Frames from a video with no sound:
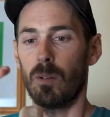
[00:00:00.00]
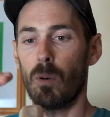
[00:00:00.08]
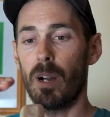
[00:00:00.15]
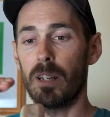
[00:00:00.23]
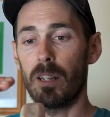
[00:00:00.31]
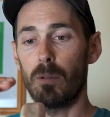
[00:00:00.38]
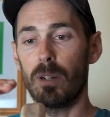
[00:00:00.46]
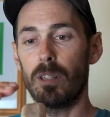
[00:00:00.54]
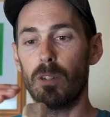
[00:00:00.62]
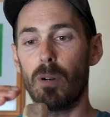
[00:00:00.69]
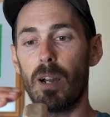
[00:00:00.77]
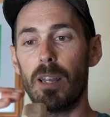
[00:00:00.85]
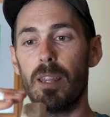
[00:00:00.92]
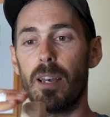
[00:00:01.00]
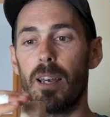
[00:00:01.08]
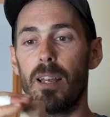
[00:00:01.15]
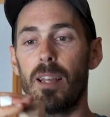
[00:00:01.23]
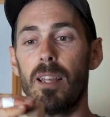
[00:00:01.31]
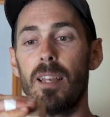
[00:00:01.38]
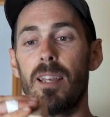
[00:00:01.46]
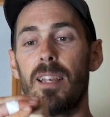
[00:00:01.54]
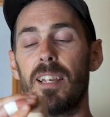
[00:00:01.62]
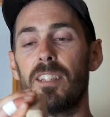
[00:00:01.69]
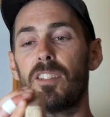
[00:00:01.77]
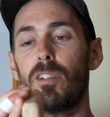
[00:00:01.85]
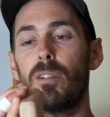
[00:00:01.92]
What I don't want to do either
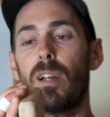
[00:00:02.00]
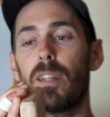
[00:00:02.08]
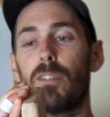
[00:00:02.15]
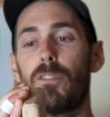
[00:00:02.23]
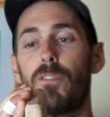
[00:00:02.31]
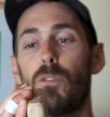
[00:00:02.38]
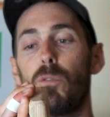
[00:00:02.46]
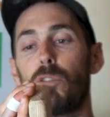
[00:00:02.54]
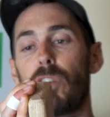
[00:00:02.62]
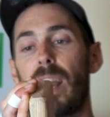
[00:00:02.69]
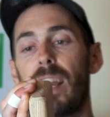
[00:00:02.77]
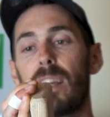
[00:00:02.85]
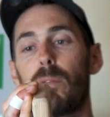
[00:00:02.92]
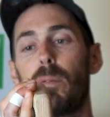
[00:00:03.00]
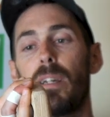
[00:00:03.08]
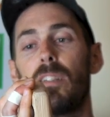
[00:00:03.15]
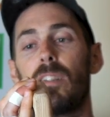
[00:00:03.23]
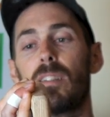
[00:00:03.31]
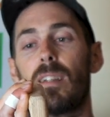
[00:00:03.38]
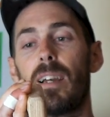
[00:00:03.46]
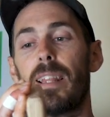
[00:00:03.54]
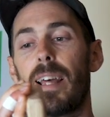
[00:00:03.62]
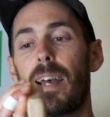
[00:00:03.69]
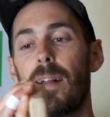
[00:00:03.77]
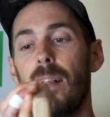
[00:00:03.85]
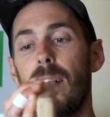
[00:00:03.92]
is do like the full drag where you're just like
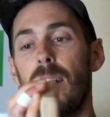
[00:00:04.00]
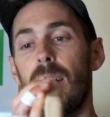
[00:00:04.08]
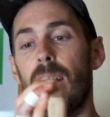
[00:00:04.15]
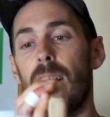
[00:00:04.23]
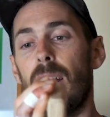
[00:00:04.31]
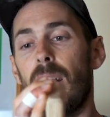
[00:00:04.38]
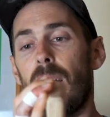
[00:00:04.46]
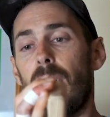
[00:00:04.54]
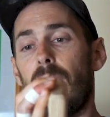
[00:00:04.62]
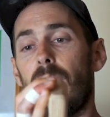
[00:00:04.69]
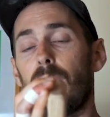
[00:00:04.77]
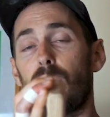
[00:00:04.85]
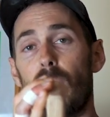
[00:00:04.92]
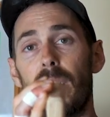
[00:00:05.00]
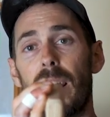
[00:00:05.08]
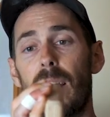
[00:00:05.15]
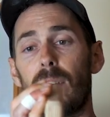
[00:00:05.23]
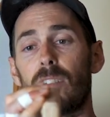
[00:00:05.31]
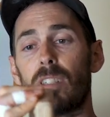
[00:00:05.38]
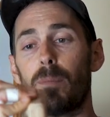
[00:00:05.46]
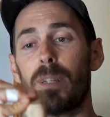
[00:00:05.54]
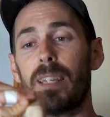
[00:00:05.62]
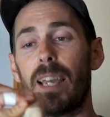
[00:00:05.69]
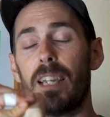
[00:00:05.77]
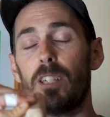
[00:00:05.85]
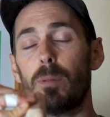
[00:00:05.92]
that. I'd rather have some
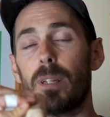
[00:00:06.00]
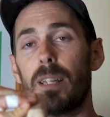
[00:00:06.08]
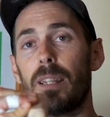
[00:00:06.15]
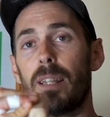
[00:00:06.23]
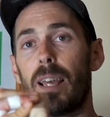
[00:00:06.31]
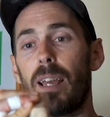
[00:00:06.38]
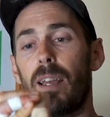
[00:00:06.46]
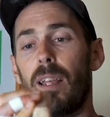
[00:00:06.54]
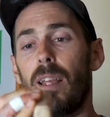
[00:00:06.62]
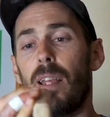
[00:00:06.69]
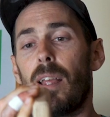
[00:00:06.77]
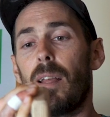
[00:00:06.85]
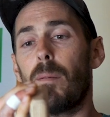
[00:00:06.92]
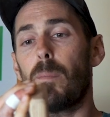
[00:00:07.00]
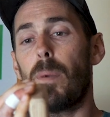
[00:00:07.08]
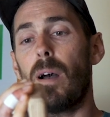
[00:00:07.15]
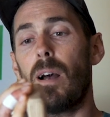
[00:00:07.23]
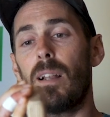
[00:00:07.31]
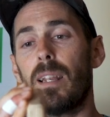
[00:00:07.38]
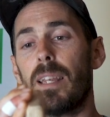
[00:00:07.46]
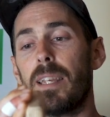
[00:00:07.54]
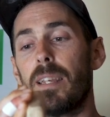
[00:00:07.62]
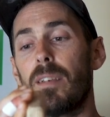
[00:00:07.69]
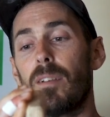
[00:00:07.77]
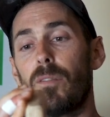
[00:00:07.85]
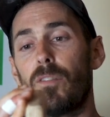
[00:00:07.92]
engagement in there,
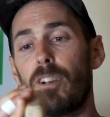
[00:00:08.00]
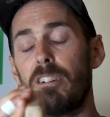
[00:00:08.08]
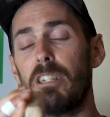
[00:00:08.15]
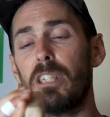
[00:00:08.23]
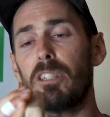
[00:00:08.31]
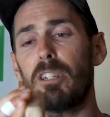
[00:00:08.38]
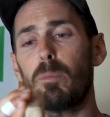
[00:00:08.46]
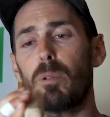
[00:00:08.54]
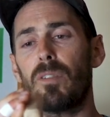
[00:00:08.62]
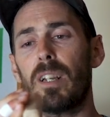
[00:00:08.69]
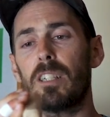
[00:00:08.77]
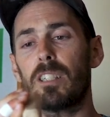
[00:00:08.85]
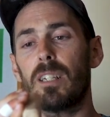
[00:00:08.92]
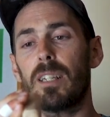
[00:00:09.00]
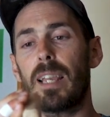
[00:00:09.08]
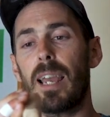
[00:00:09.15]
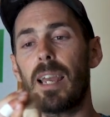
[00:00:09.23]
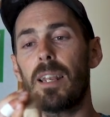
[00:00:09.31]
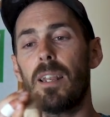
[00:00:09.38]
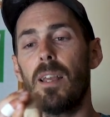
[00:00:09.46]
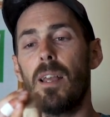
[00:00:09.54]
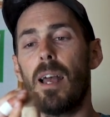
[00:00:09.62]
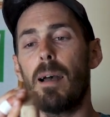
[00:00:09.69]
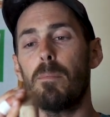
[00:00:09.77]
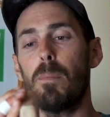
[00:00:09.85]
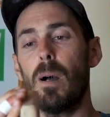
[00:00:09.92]
partly for injury prevention again,
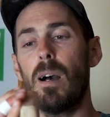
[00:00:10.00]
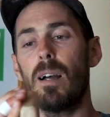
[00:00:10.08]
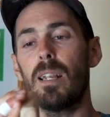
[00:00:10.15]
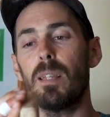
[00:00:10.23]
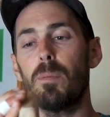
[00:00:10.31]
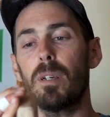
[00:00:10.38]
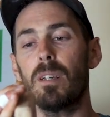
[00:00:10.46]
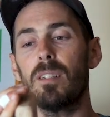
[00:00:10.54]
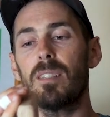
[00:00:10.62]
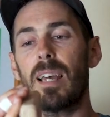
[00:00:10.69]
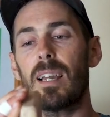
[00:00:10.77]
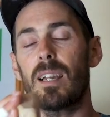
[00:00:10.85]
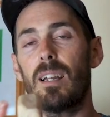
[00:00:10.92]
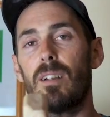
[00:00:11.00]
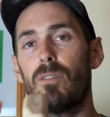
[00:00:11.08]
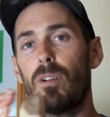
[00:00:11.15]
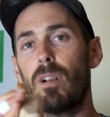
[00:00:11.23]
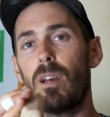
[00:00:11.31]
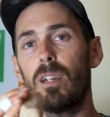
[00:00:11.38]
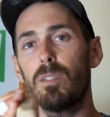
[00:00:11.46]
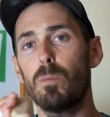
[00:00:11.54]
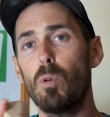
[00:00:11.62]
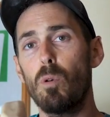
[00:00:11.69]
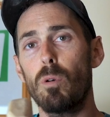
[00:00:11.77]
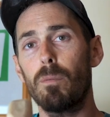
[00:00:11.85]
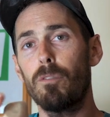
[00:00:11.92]
and partly because that kind of relies
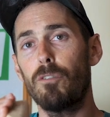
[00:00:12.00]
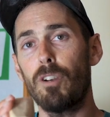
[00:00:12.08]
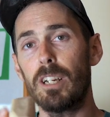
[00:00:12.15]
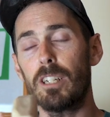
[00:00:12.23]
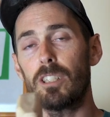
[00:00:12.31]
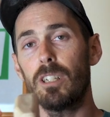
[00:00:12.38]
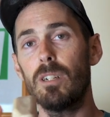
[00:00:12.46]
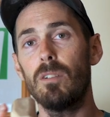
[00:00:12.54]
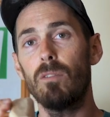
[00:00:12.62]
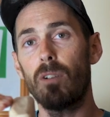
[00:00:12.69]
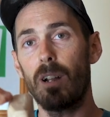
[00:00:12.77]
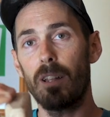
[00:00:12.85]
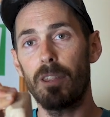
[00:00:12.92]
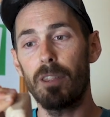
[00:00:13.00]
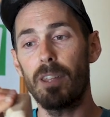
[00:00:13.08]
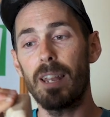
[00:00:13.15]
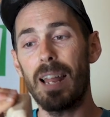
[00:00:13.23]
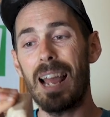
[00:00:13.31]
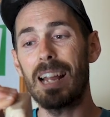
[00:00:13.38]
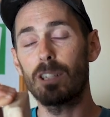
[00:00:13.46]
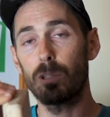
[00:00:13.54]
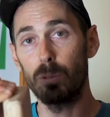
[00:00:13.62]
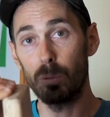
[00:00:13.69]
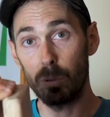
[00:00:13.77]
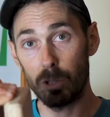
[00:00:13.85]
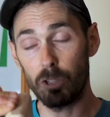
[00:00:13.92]
more on friction rather than
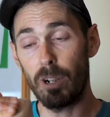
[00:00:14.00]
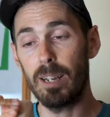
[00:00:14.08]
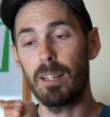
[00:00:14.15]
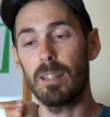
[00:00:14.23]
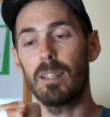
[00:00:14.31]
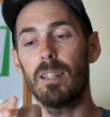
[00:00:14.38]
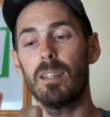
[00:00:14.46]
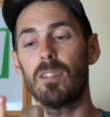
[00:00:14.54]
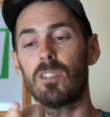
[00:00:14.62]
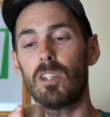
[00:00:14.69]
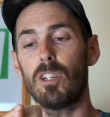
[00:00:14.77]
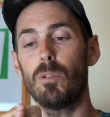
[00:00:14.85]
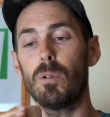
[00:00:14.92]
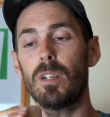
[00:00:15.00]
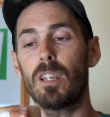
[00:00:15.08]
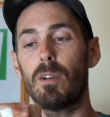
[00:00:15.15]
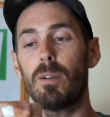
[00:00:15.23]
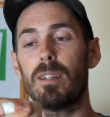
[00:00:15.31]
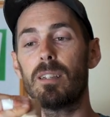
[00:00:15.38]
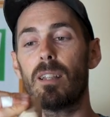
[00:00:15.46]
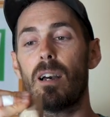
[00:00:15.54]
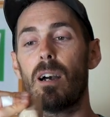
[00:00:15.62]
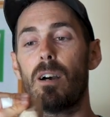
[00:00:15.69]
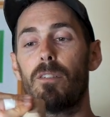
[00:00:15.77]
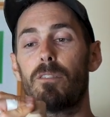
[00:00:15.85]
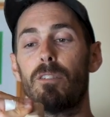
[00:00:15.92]
actual strength. So you want to go into the
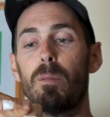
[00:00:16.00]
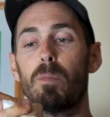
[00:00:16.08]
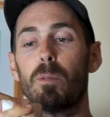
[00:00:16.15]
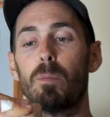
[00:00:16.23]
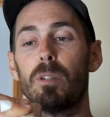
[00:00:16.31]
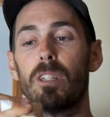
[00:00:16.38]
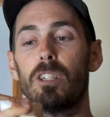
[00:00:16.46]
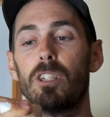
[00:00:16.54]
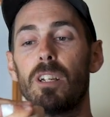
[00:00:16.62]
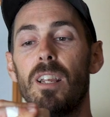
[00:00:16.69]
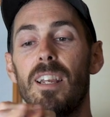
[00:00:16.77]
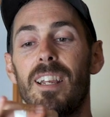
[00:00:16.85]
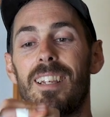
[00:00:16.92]
half crimped position.